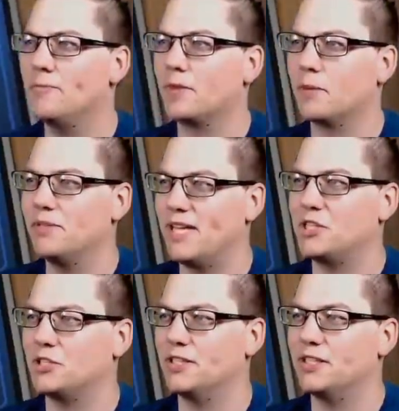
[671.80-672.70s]

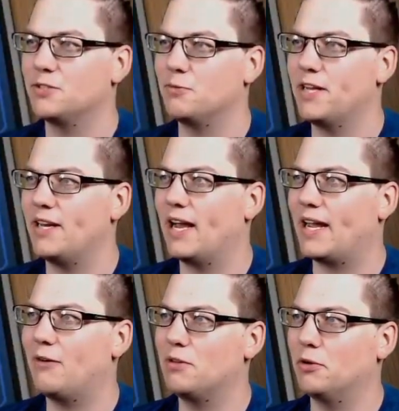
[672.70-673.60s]
Potentially, because we can knock out
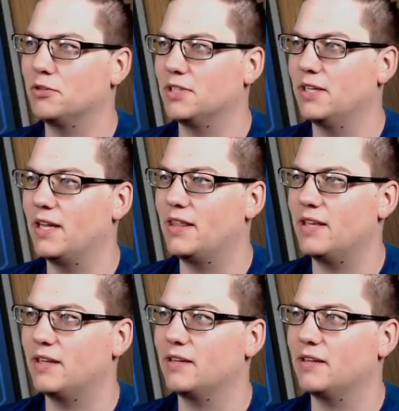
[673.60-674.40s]
with Boltund, I think.